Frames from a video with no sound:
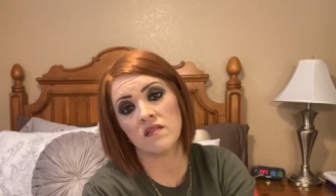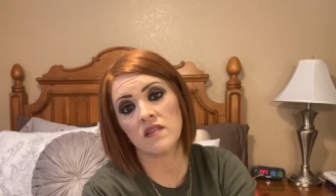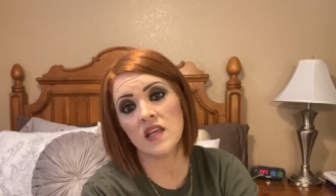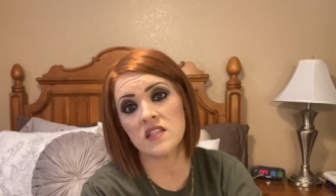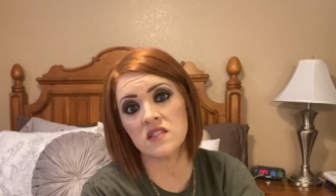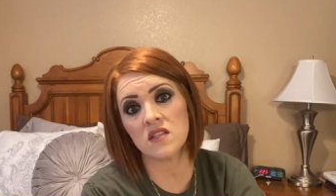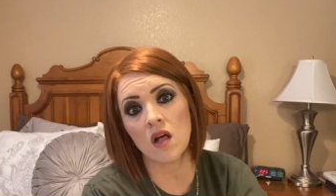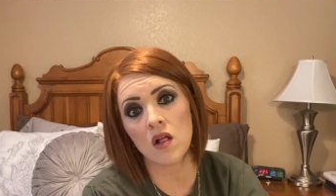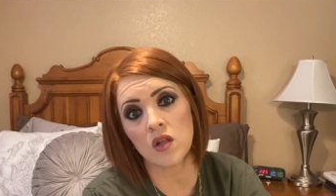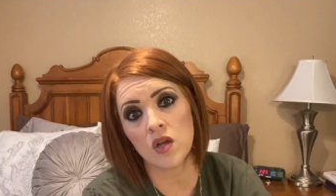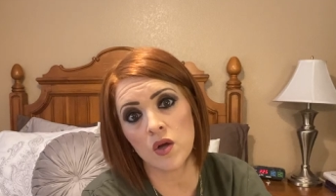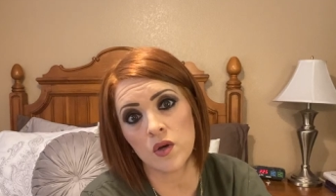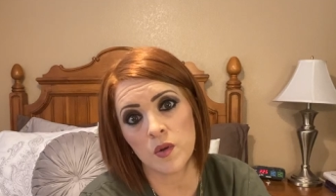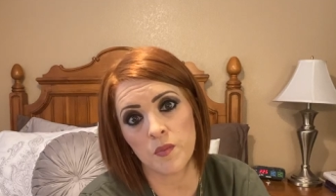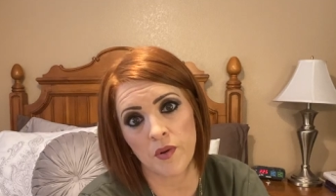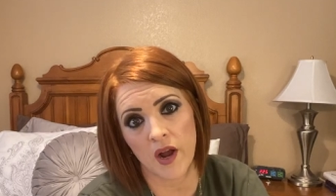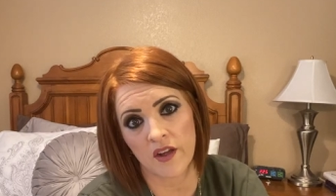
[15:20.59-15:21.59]
let's all go
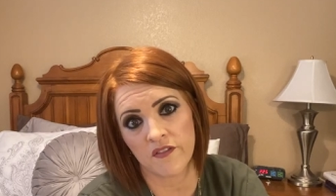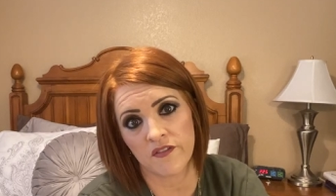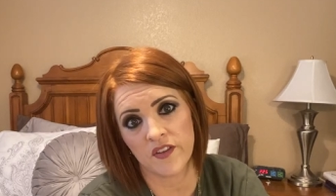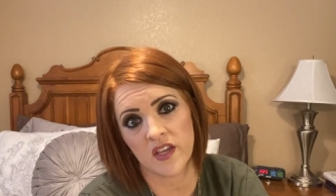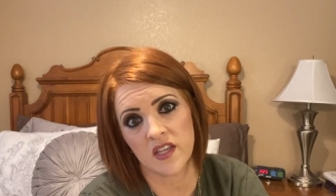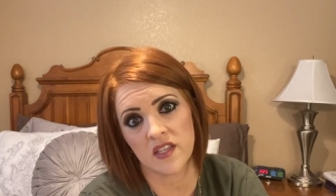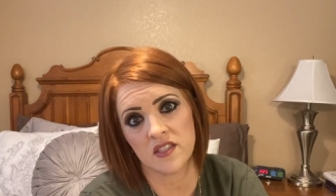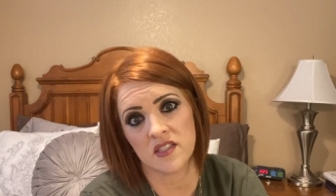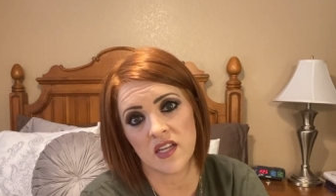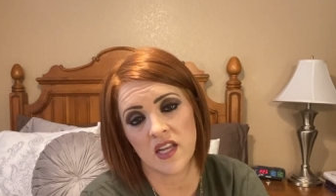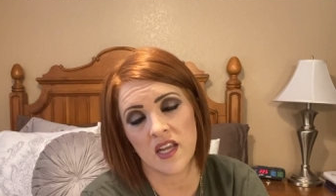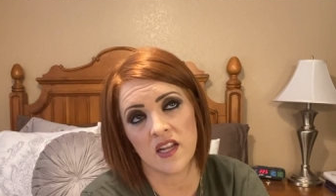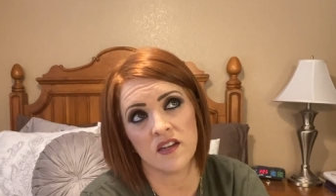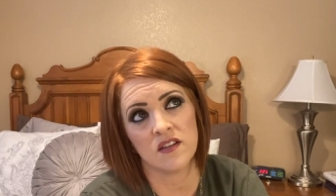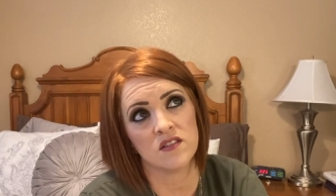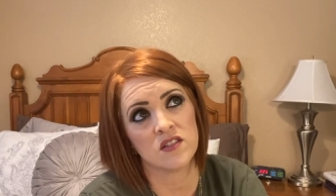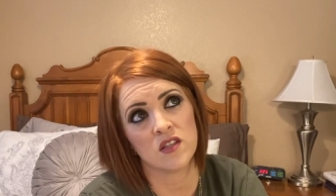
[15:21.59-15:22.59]
to breakfast,
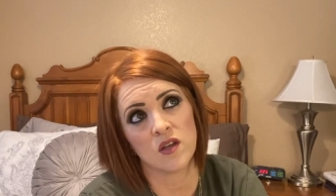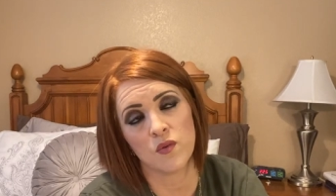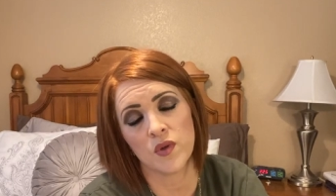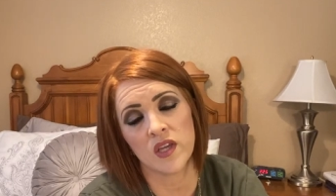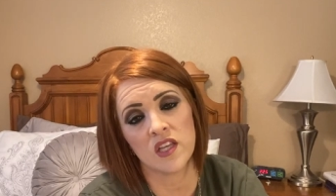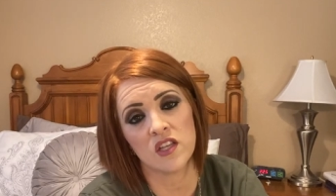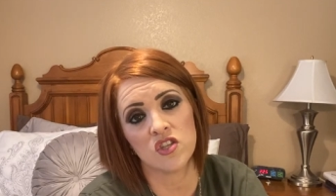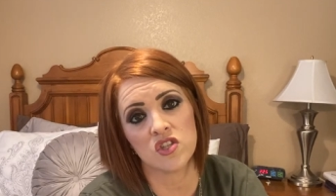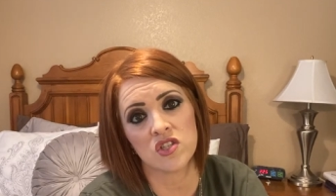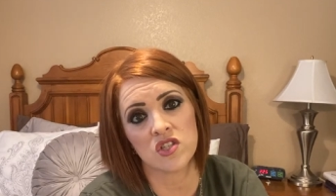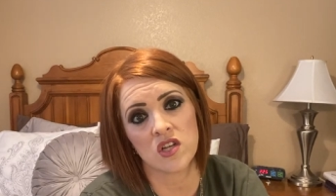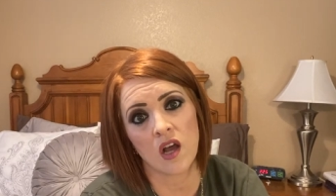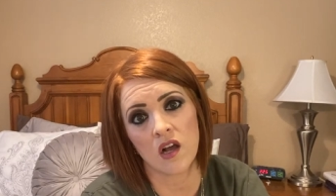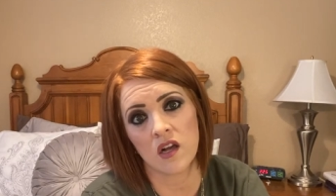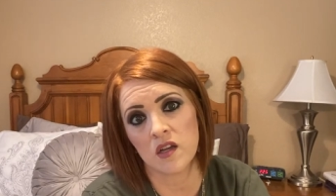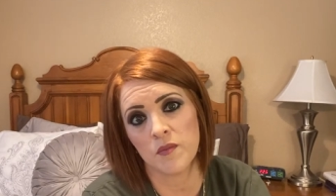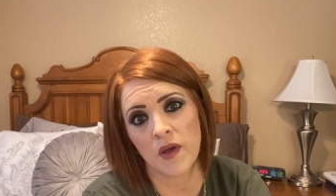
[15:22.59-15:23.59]
and so we can just
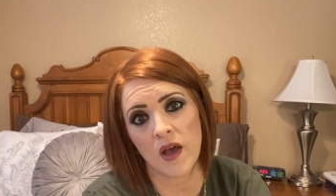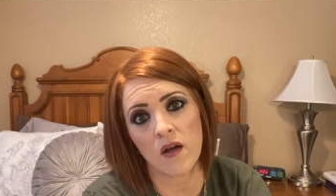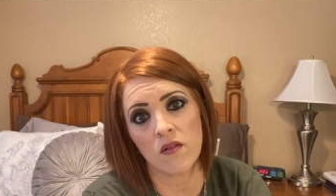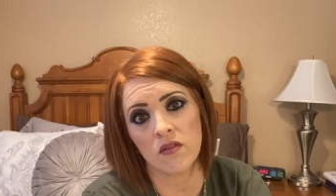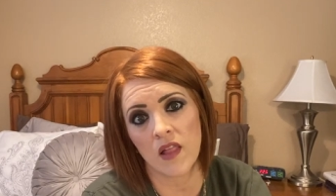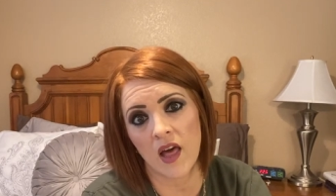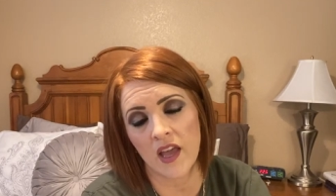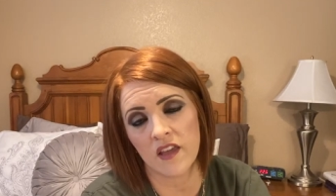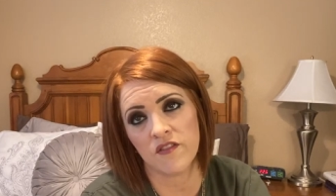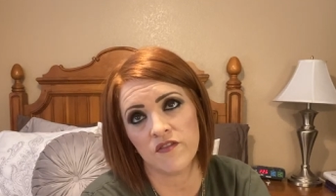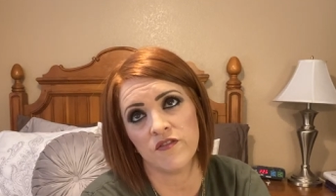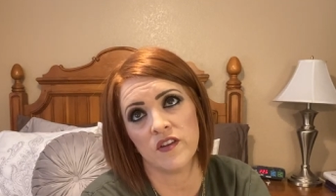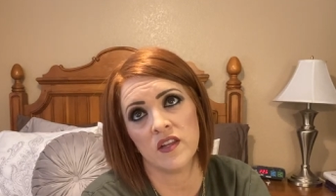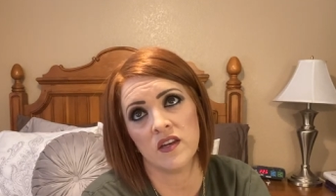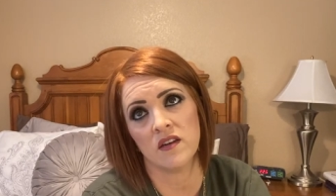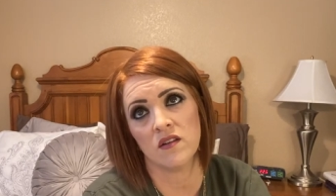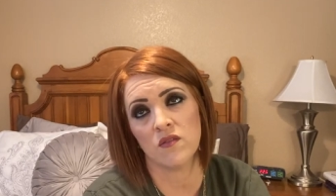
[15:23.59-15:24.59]
talk about life
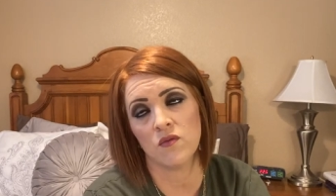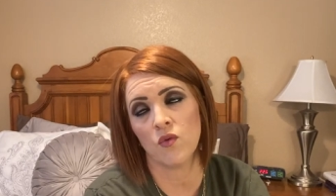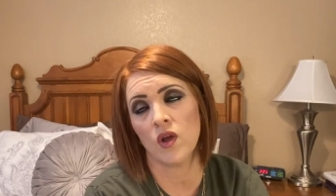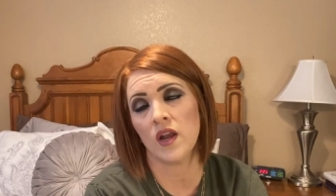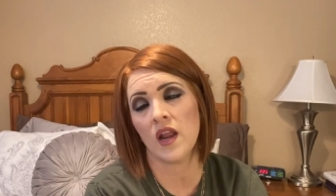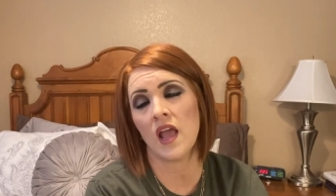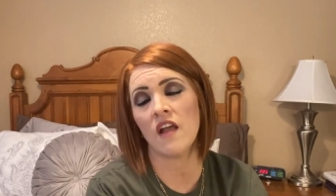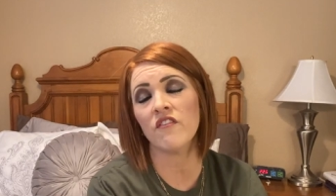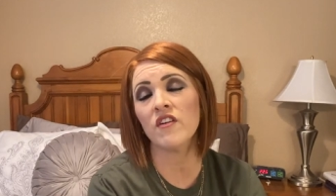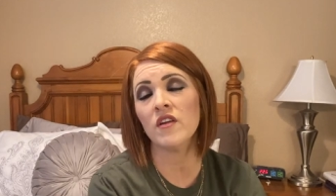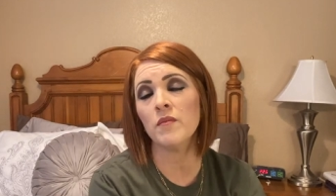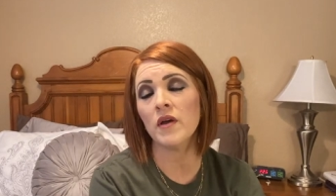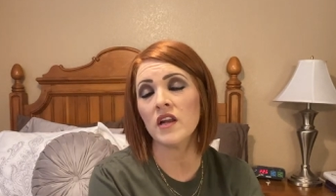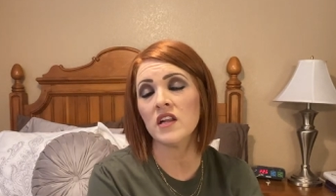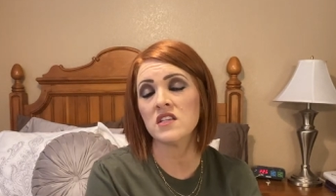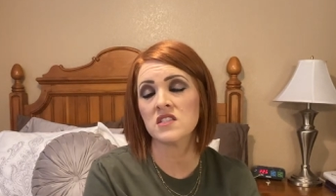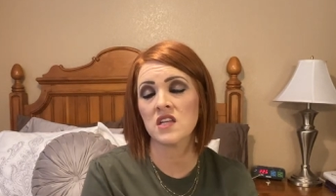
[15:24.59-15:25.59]
and what
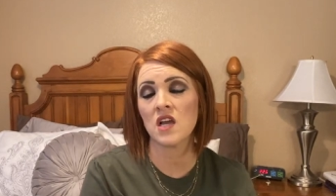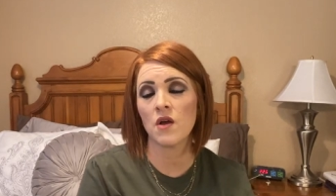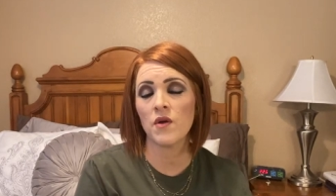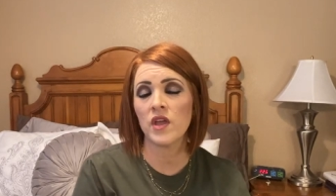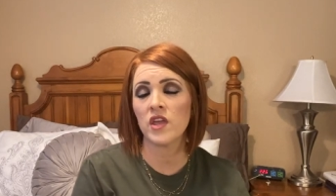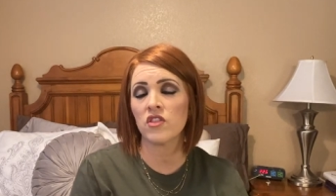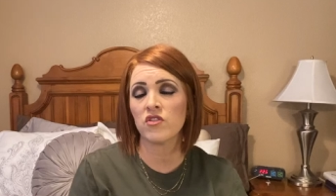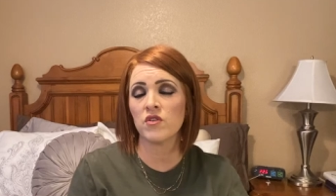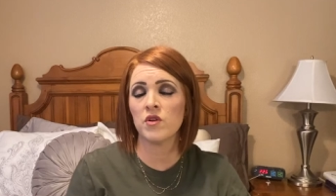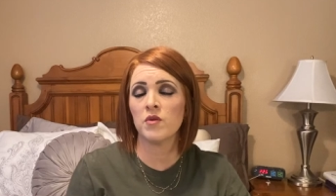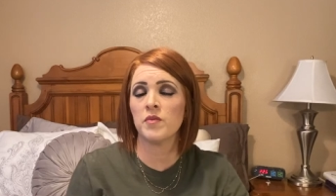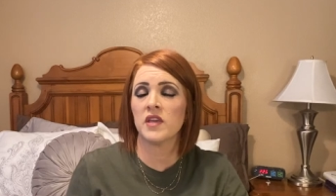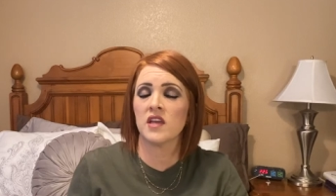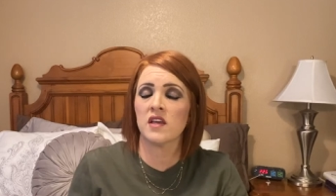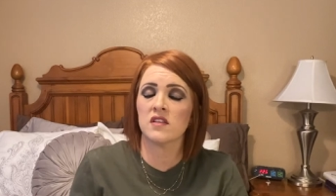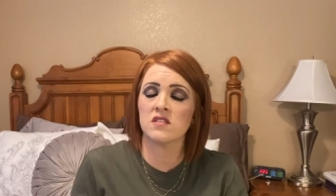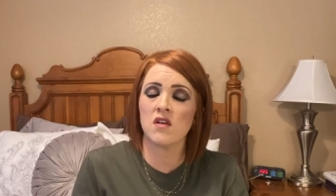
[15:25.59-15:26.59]
everybody's going through,
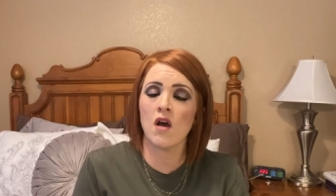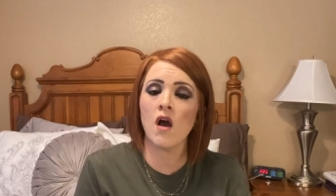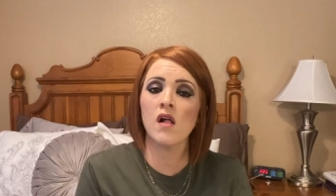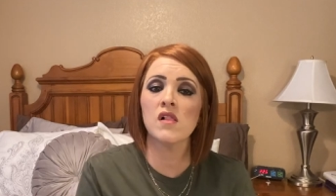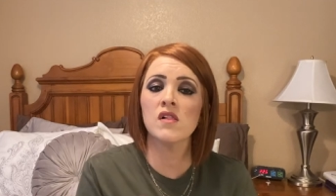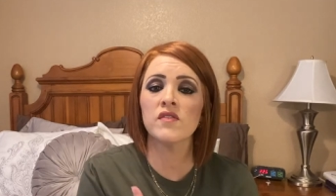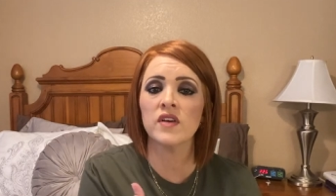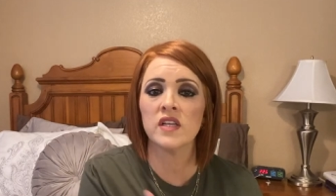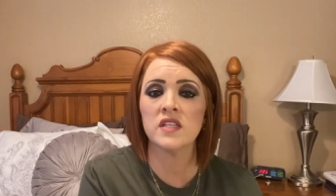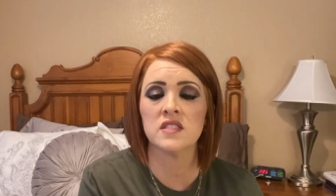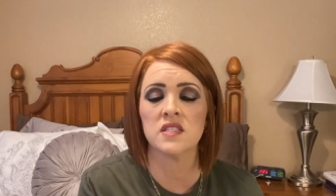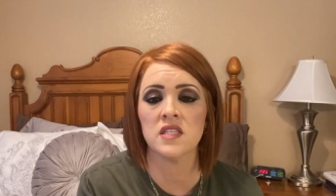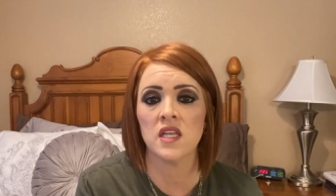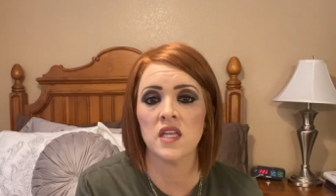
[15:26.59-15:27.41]
because all of us